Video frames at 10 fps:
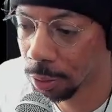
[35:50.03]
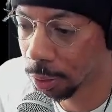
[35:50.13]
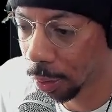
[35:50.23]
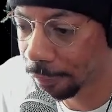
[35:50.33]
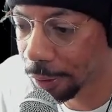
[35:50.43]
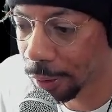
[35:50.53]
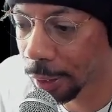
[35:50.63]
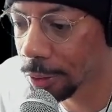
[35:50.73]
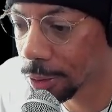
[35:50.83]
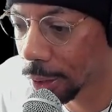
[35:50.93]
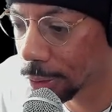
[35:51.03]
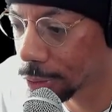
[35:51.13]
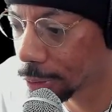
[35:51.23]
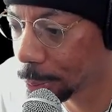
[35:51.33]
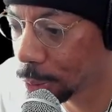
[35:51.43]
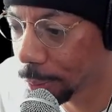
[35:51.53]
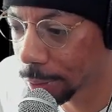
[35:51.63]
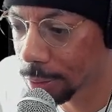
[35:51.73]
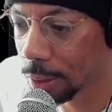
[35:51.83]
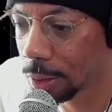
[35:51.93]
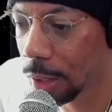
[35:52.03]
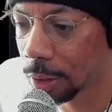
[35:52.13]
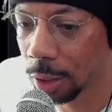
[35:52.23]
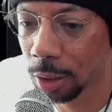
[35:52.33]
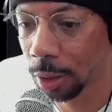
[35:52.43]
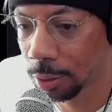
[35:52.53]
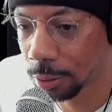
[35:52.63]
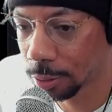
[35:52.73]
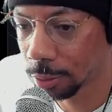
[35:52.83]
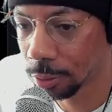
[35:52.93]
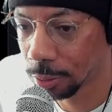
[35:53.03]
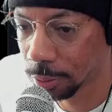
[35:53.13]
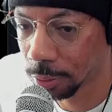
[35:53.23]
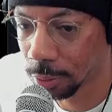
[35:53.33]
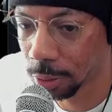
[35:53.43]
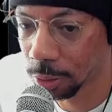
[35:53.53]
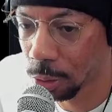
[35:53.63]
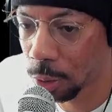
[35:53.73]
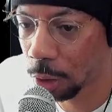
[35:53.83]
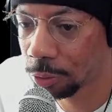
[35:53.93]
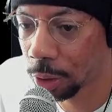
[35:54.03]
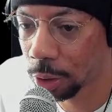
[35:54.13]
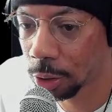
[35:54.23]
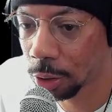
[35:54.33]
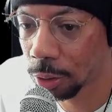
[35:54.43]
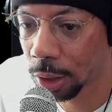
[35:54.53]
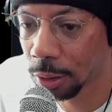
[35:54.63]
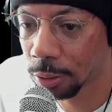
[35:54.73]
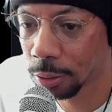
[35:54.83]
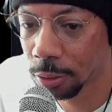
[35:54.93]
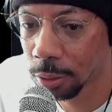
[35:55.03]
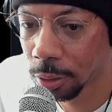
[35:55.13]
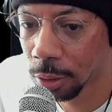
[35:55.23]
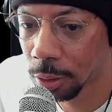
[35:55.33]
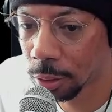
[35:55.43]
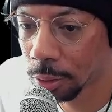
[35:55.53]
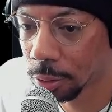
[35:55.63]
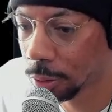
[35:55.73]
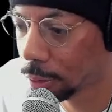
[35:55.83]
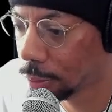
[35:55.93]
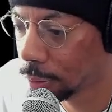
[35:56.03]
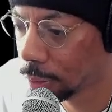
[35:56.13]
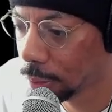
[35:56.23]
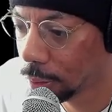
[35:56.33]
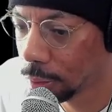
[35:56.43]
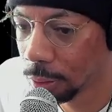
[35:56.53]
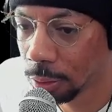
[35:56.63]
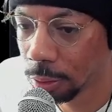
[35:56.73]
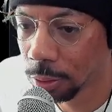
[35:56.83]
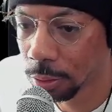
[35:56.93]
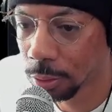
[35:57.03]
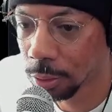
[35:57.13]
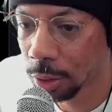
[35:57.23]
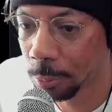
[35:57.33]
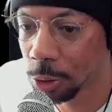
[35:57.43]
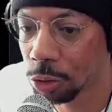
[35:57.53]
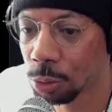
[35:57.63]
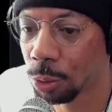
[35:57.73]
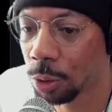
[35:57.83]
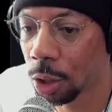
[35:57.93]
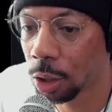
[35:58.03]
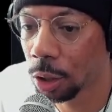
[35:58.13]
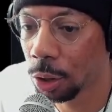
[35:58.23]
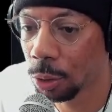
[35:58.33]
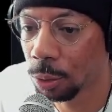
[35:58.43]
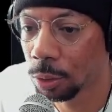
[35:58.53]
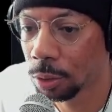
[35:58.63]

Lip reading: Everything else kind of just pulled back to a la land. Like, oh, how far can it go down? You know, how much do we want to unload?